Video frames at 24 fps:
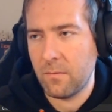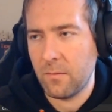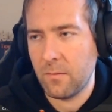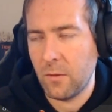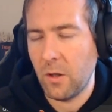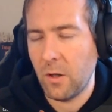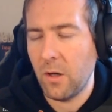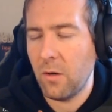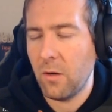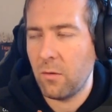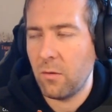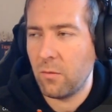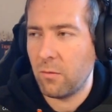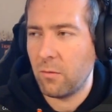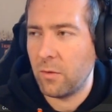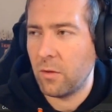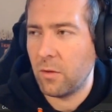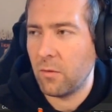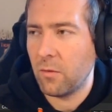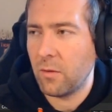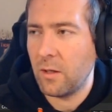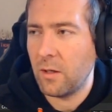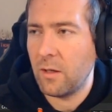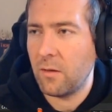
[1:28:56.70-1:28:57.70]
Oh, we
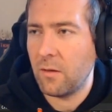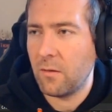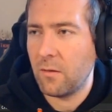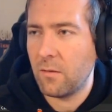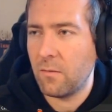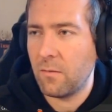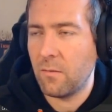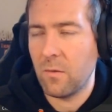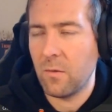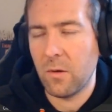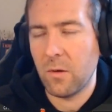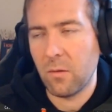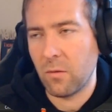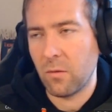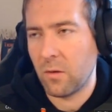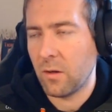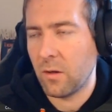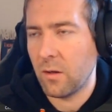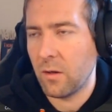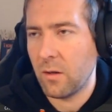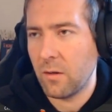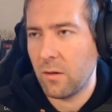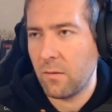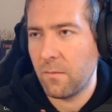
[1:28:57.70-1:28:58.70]
don't need. Oh,
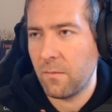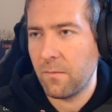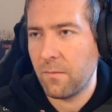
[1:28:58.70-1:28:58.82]
God.